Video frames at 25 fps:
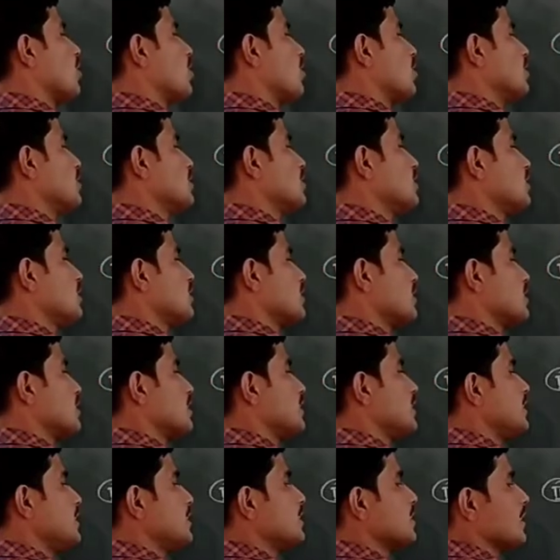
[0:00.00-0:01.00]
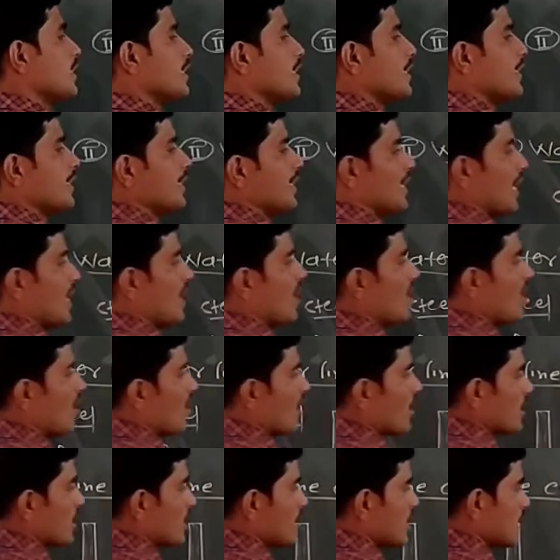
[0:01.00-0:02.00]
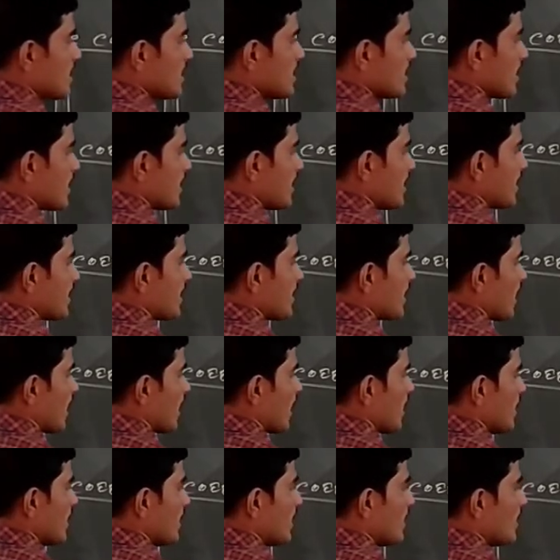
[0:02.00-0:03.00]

on this area or this area.